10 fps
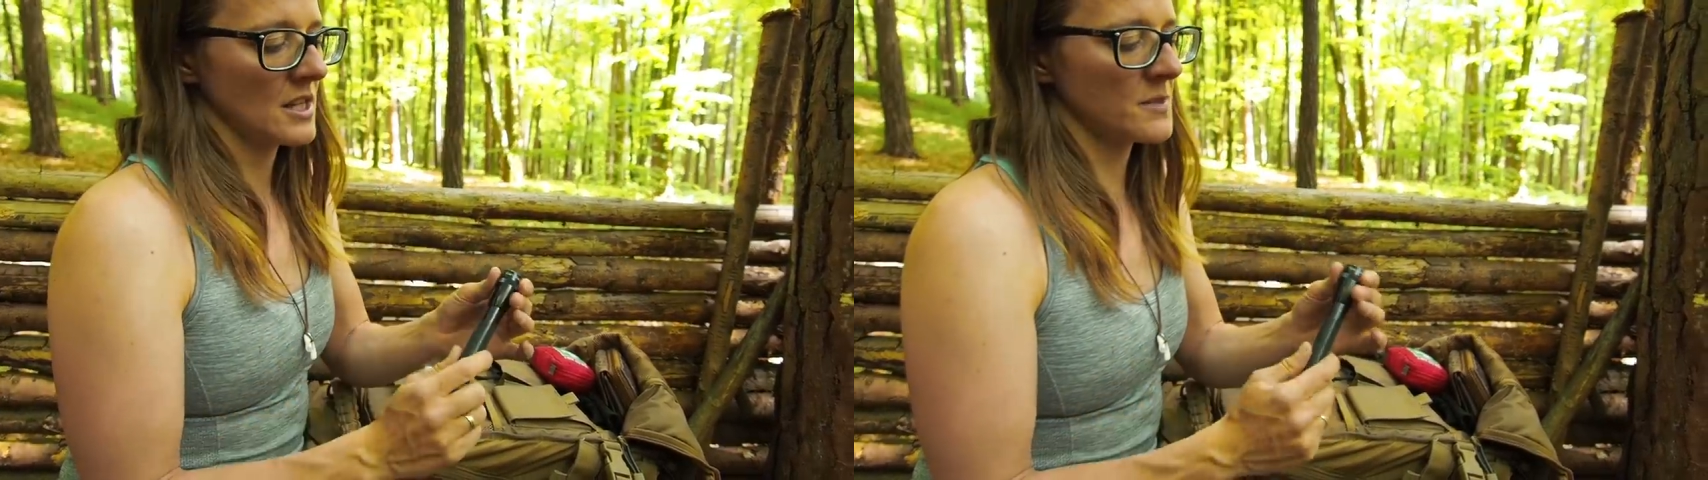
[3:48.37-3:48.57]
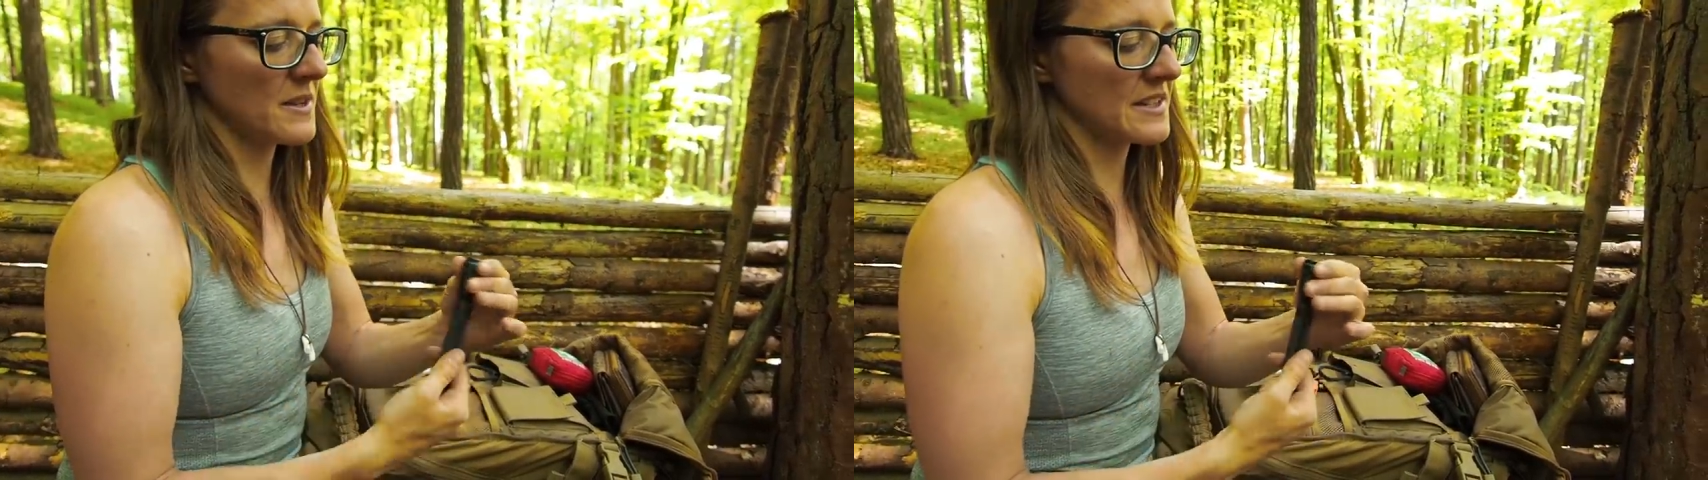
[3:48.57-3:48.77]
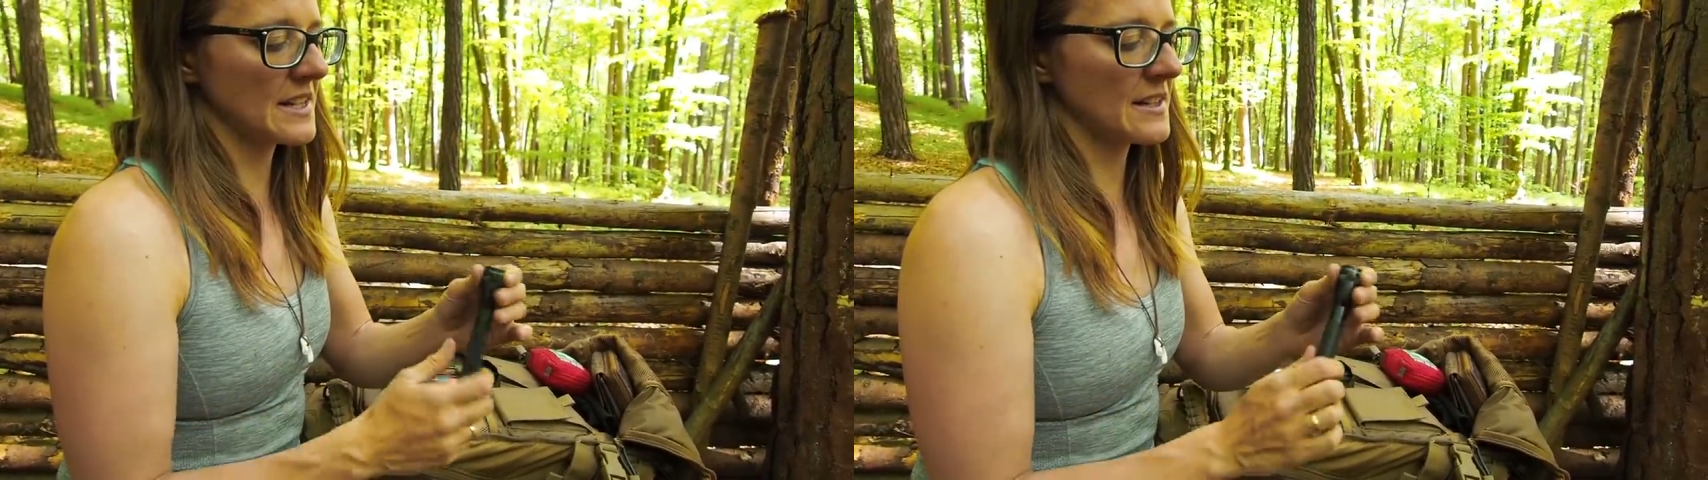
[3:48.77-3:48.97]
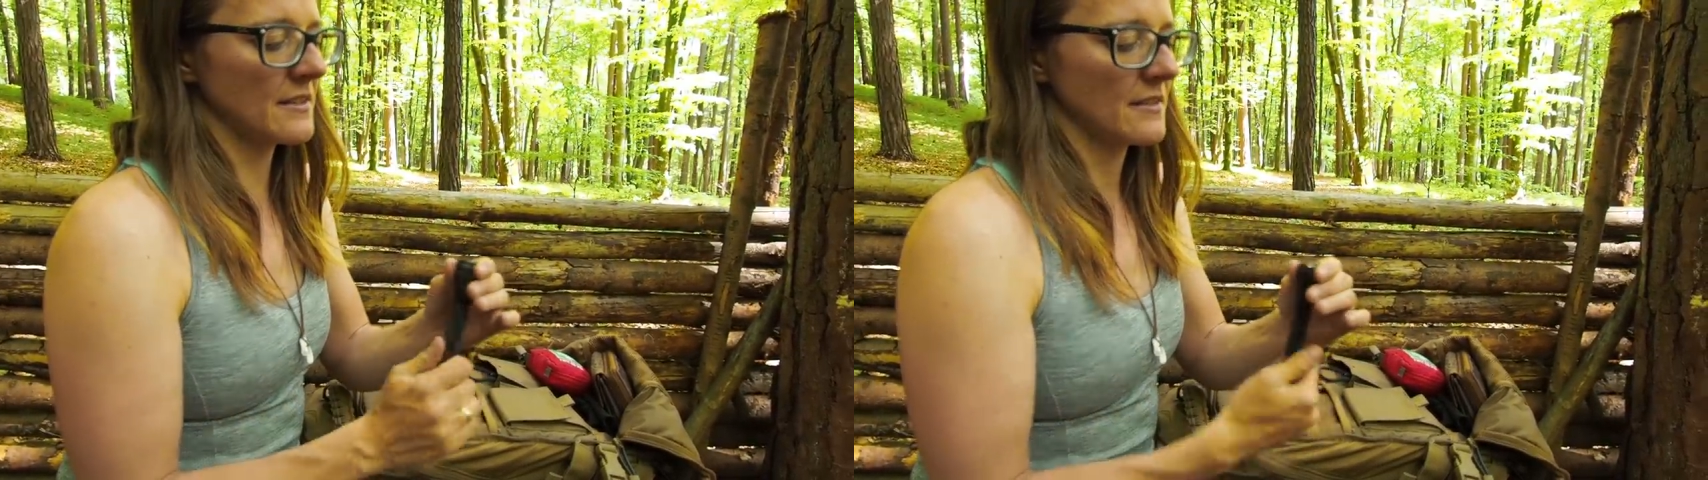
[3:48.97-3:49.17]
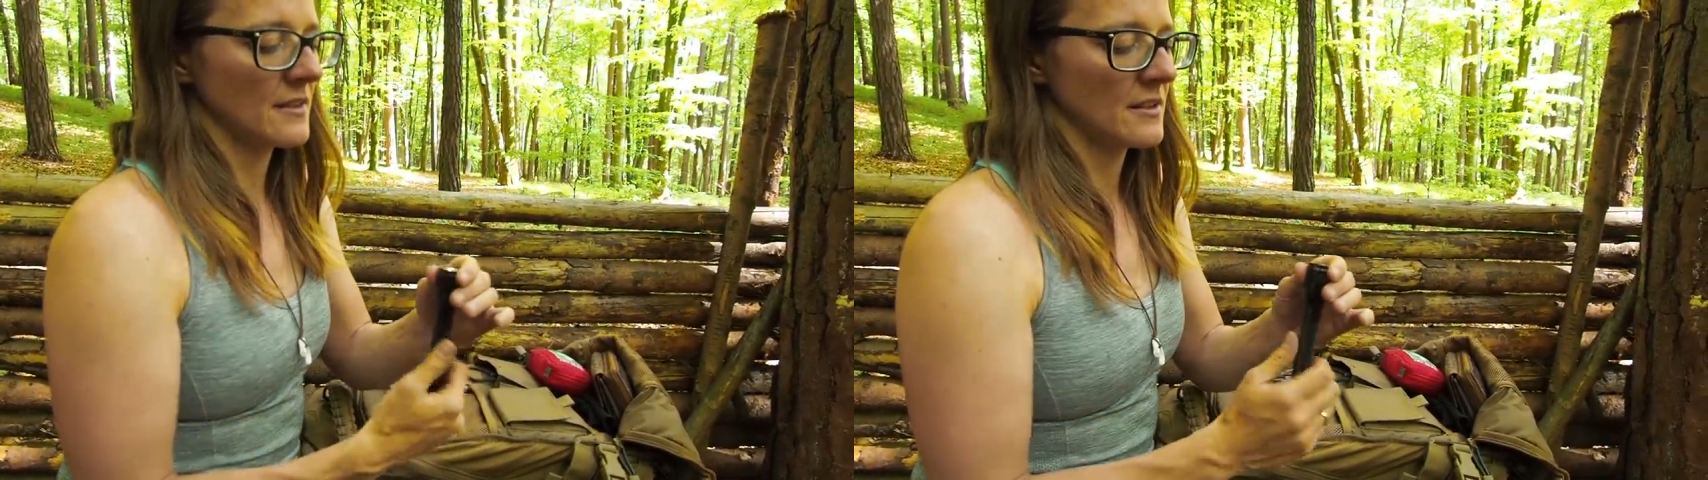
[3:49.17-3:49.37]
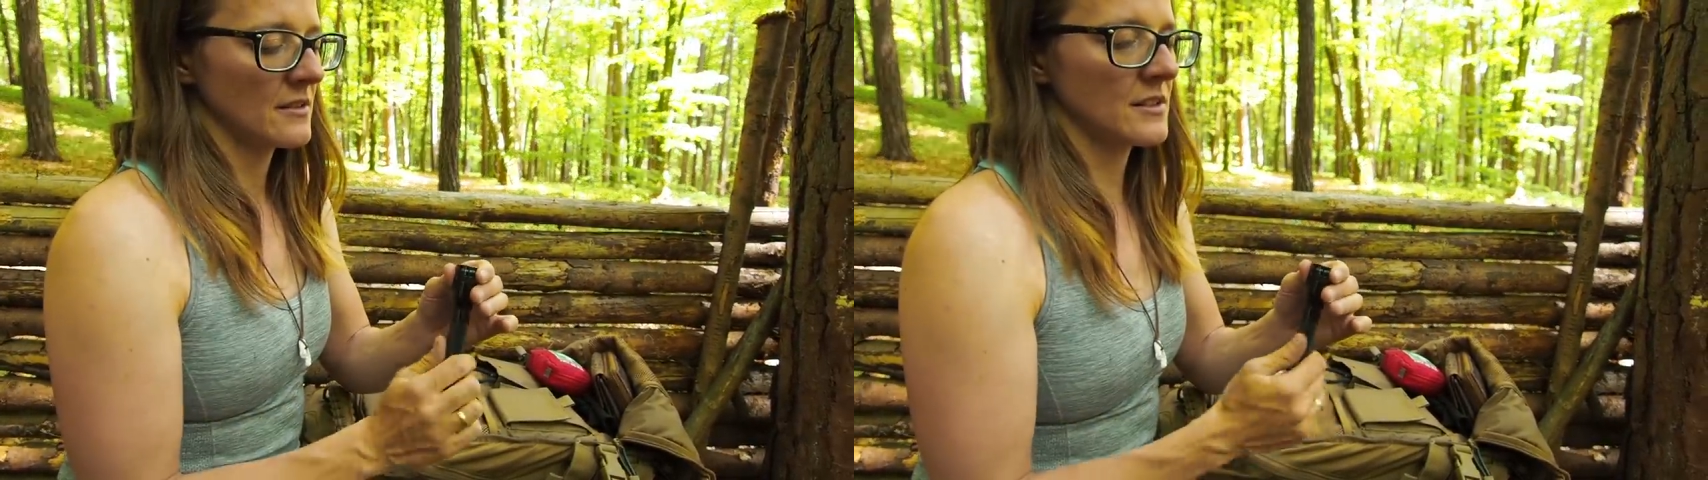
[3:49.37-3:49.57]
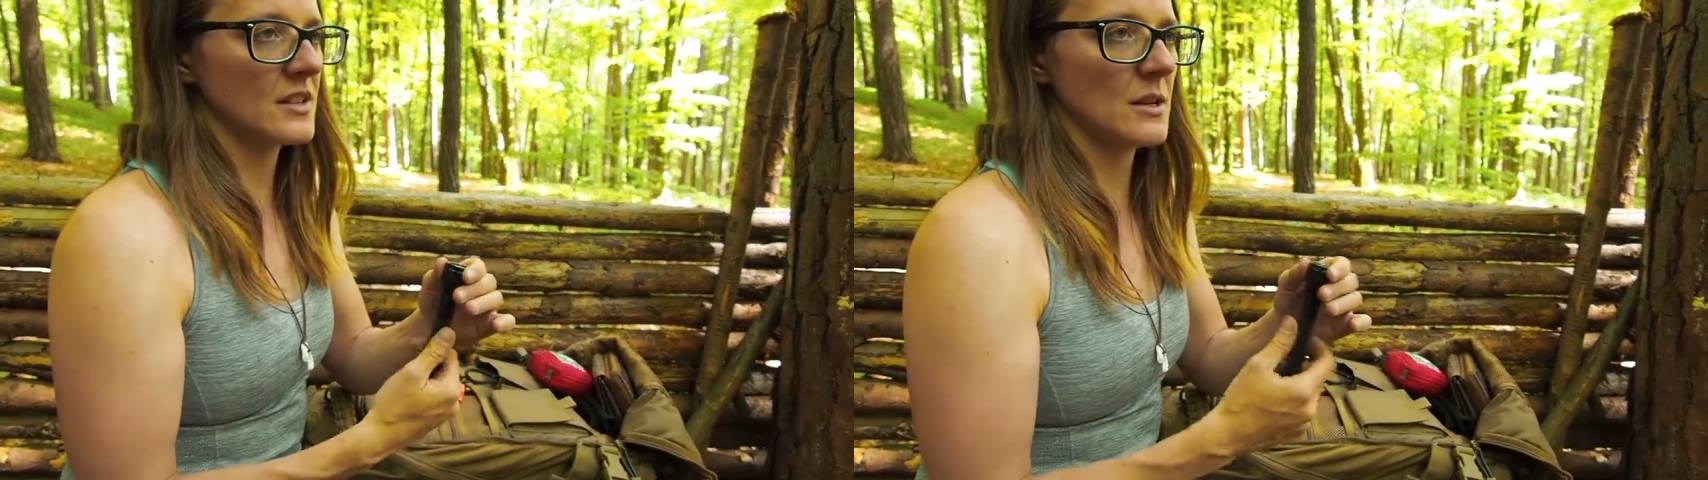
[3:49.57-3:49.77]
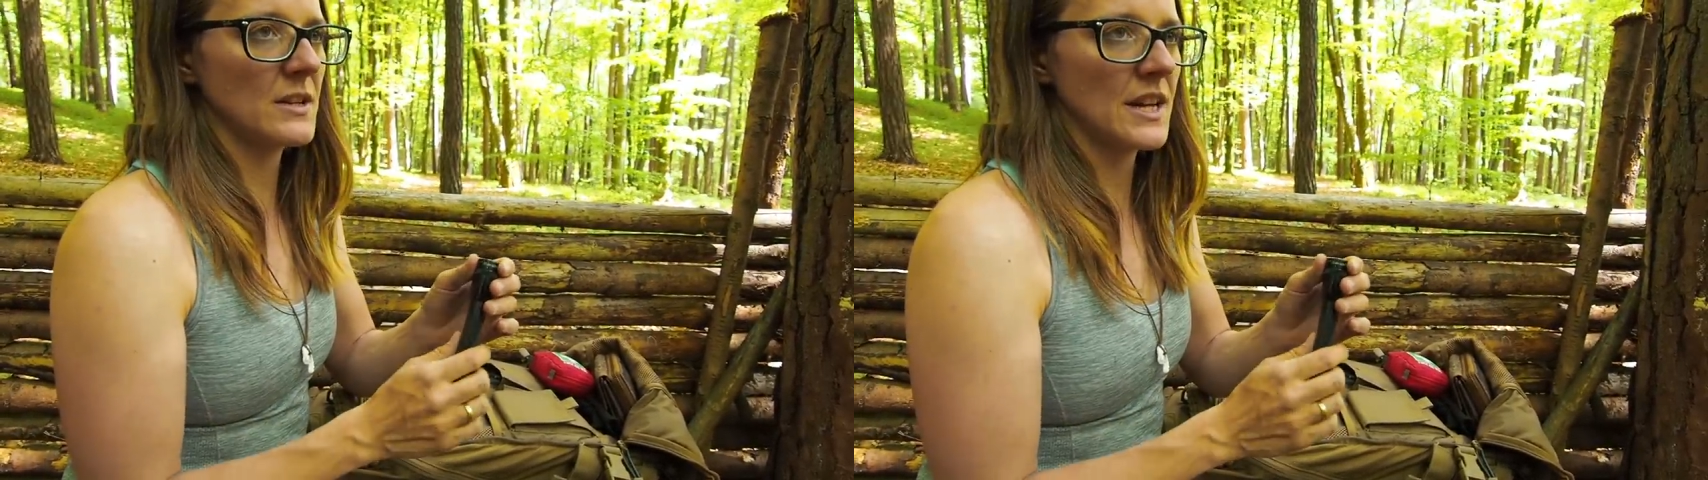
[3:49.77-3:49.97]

It's basically the same